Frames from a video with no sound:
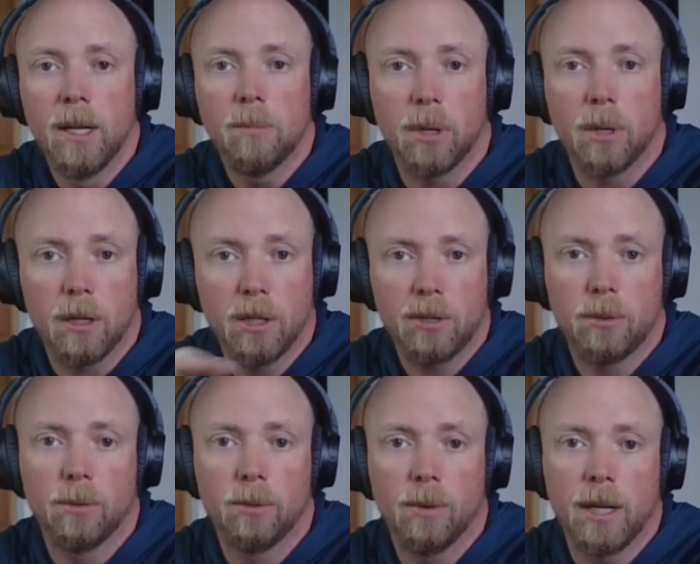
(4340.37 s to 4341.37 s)
but
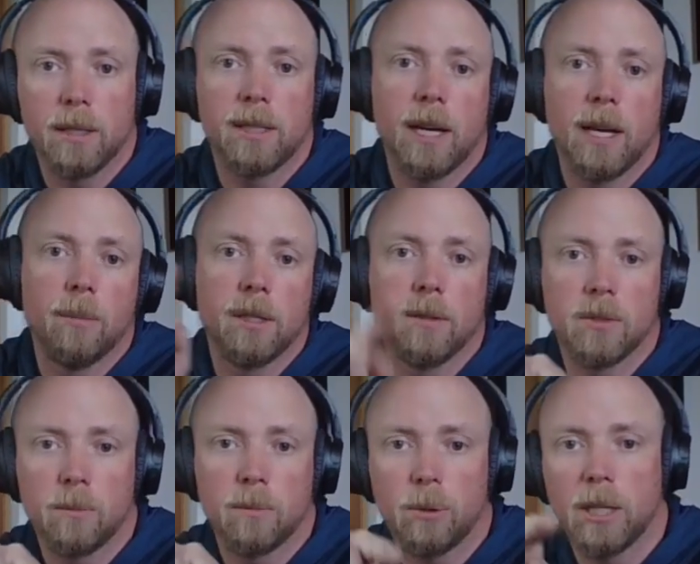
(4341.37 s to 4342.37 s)
click-through rate is how many of those
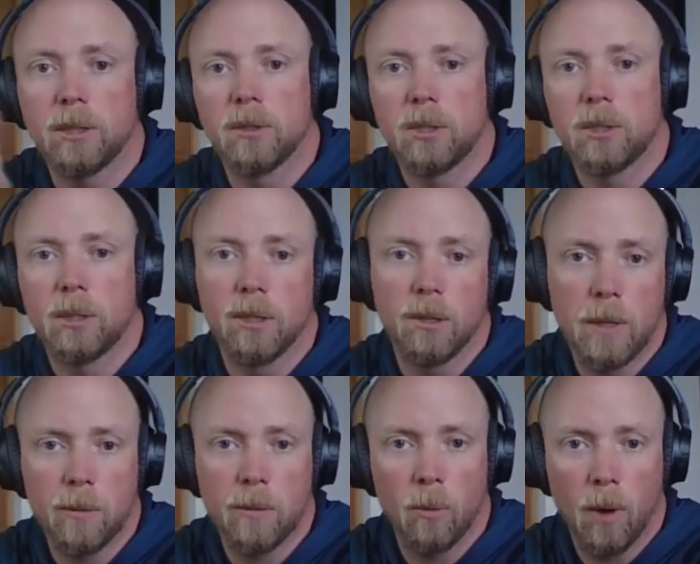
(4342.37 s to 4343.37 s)
impressions turn into
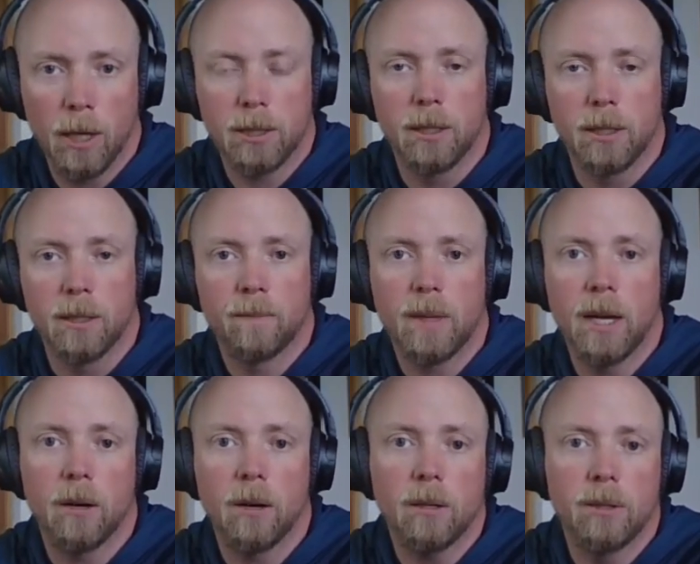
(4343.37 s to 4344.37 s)
people watching. And
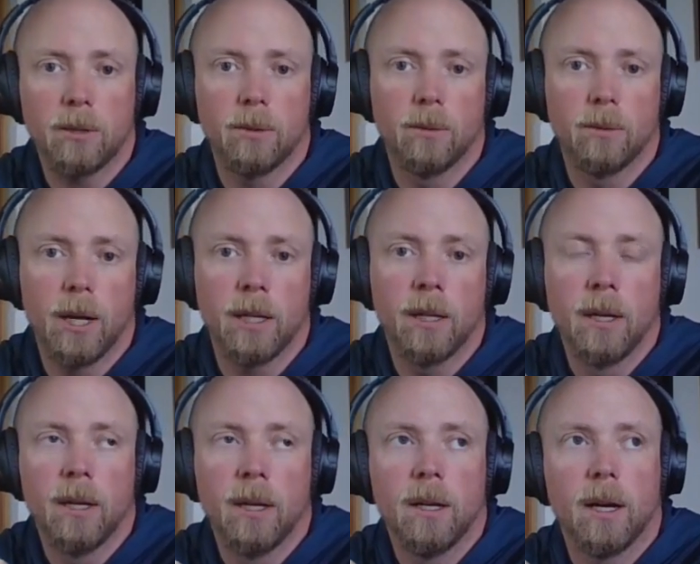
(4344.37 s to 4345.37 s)
our click-through rate
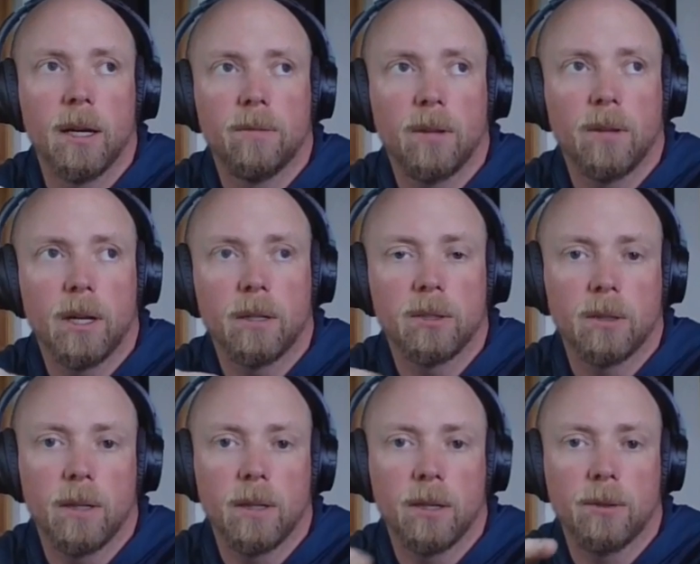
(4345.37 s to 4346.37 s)
uh, flutters
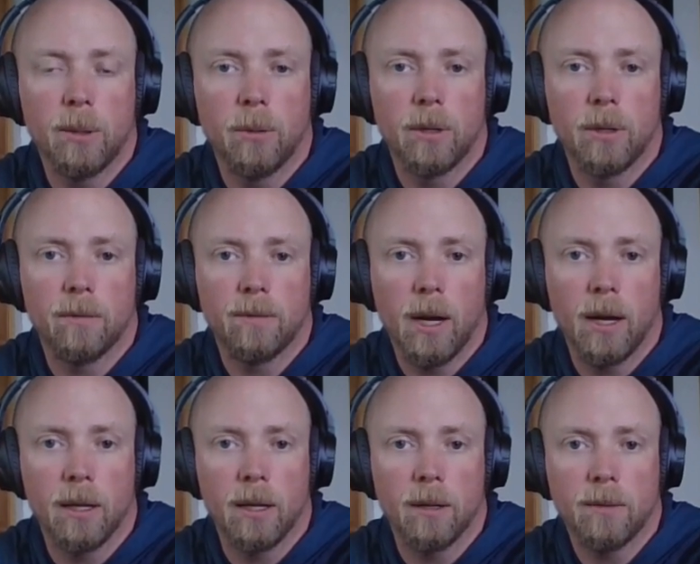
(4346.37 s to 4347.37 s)
around
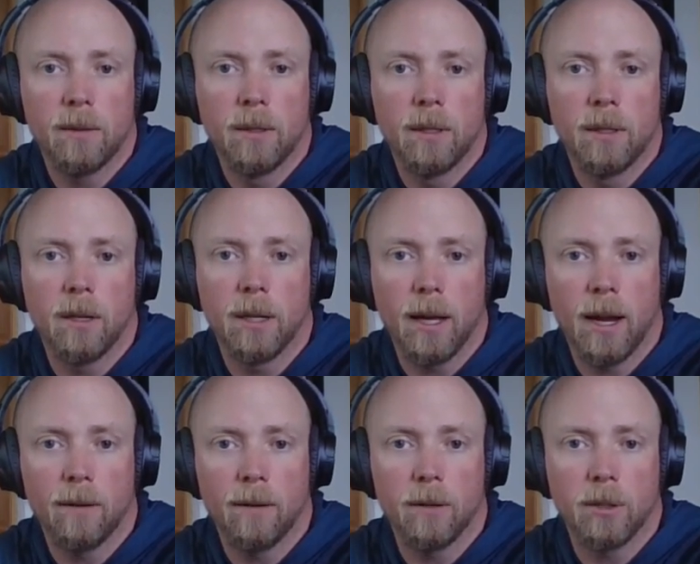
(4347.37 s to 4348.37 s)
3.5 on
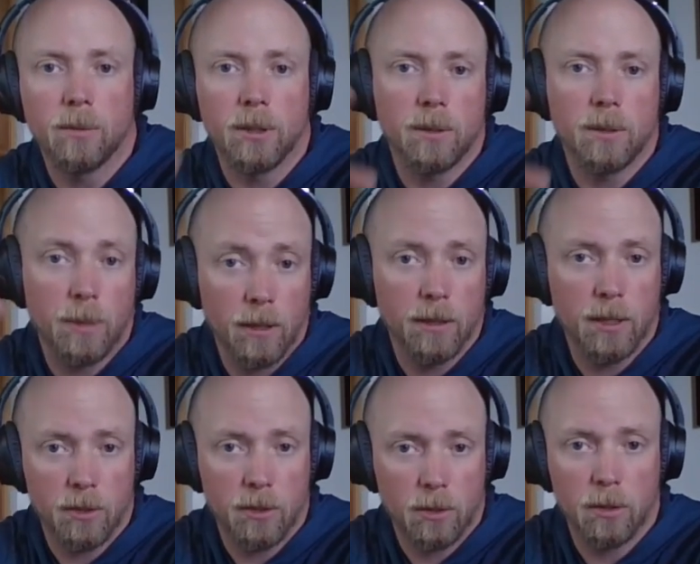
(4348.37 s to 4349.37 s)
average, which apparently
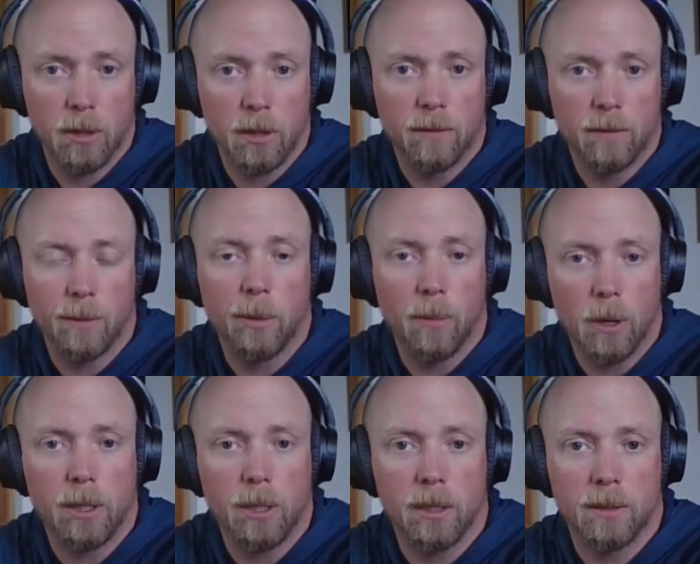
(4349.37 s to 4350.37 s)
is good from a
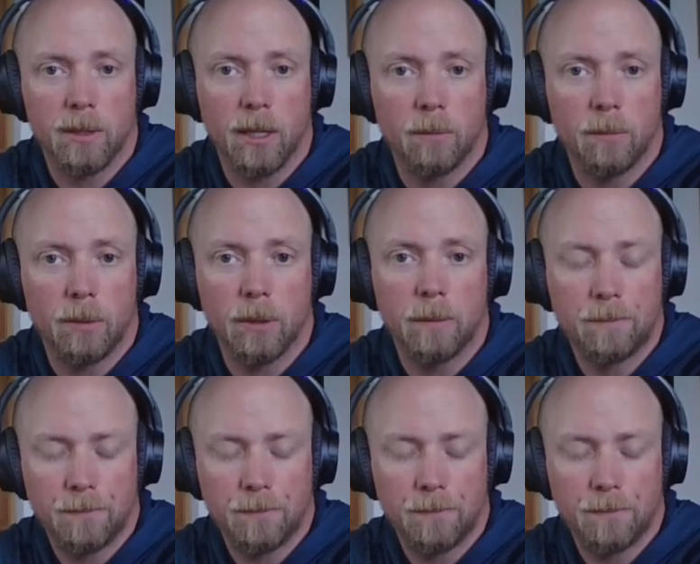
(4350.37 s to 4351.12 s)
marketing standpoint.